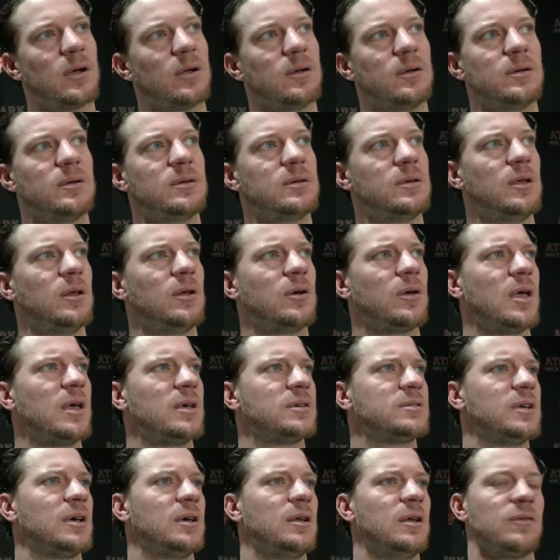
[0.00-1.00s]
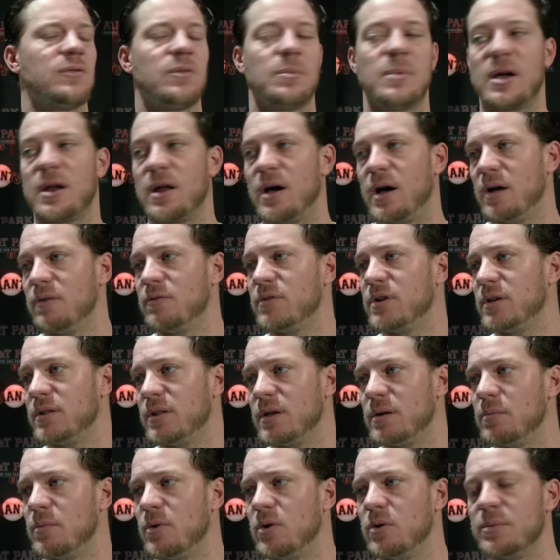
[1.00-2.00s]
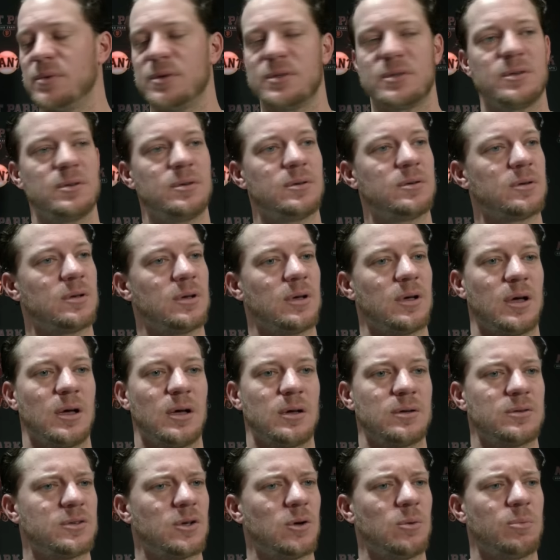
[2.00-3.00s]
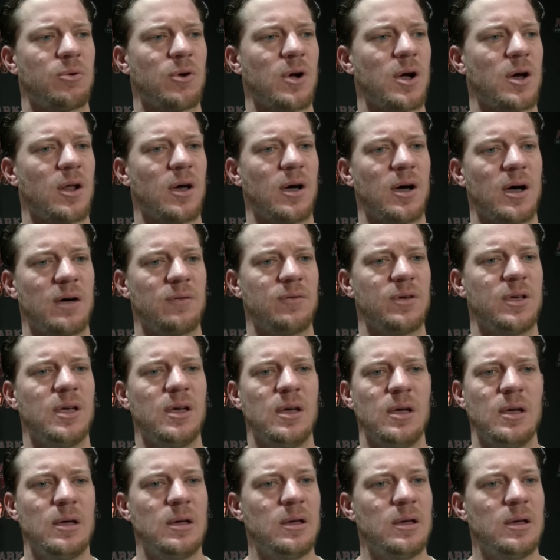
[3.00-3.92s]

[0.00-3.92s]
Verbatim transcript: And you know, can't say enough about Javi in that moment. Uh, so proud of Javi.